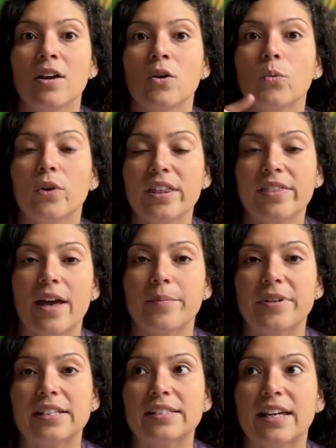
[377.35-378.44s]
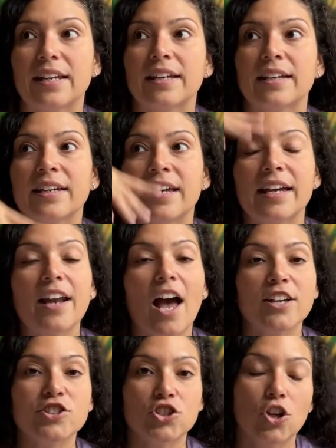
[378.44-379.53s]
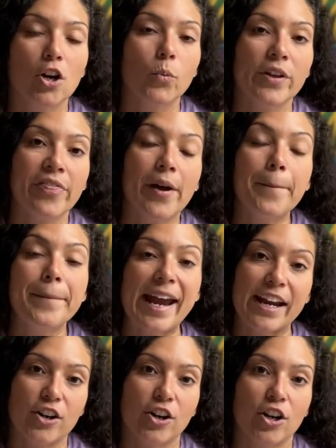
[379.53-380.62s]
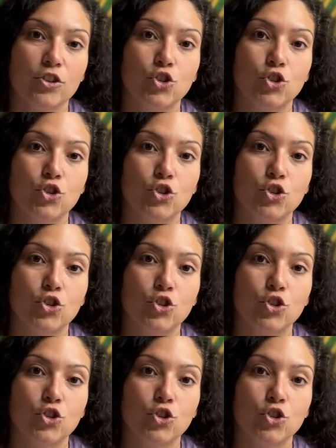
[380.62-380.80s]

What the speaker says: With that being said, can I start with a banner?